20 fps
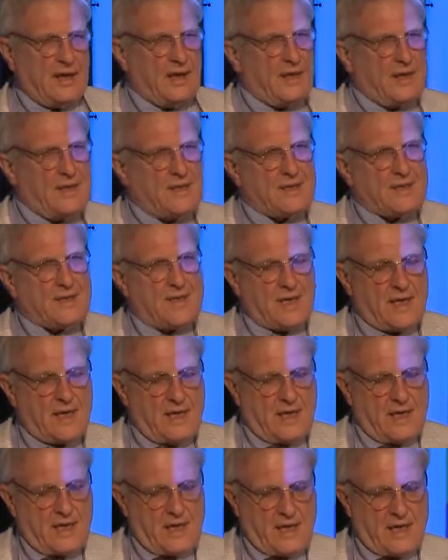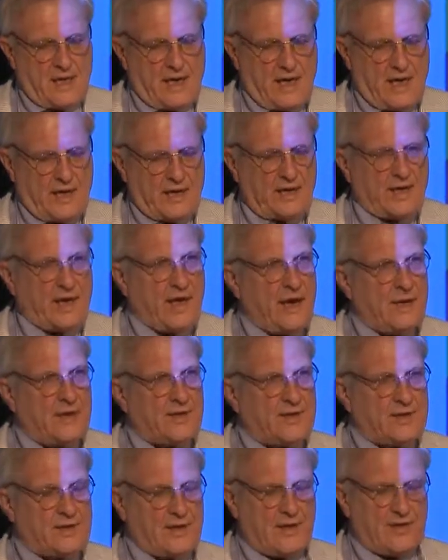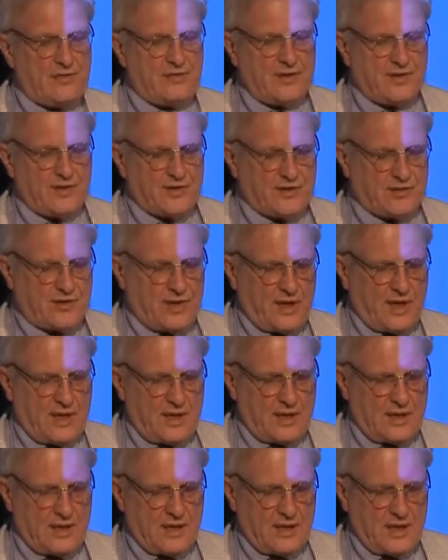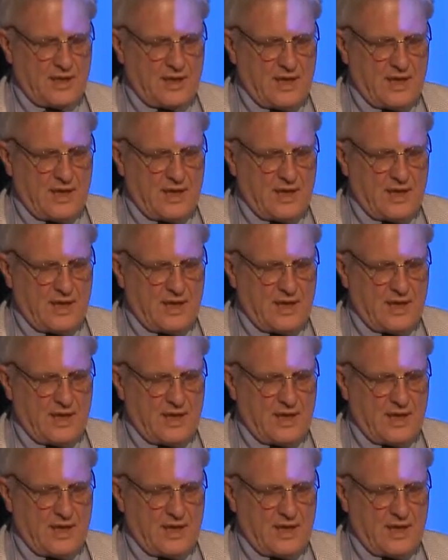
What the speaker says: is encased and restrained